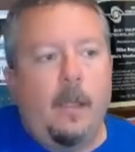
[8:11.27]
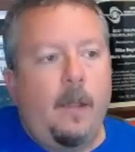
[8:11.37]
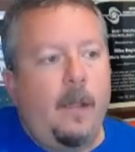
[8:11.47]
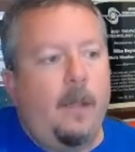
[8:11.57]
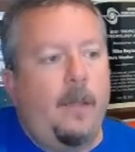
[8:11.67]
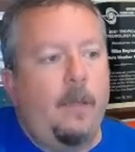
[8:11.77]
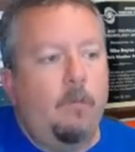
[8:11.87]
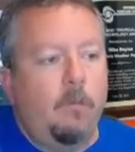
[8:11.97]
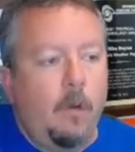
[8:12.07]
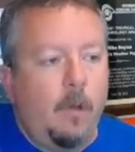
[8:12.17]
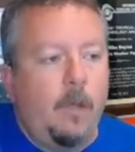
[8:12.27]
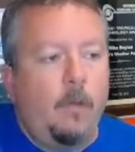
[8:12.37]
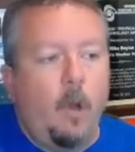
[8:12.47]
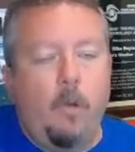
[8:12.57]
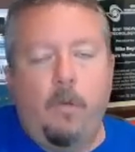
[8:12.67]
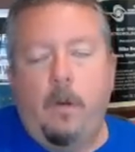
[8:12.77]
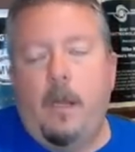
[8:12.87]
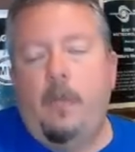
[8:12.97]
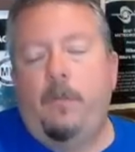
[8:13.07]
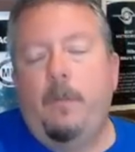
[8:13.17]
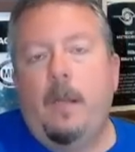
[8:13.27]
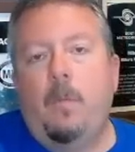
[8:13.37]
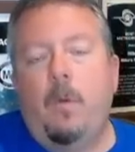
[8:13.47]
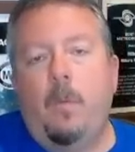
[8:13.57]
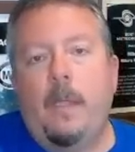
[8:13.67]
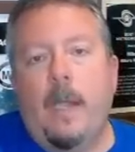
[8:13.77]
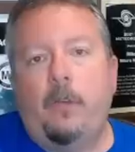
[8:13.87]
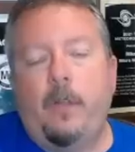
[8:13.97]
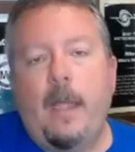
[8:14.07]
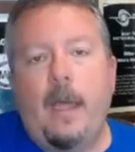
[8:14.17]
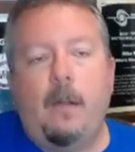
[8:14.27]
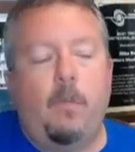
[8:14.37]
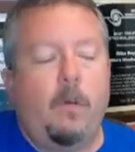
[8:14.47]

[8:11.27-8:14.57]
and they really overestimated what we actually had.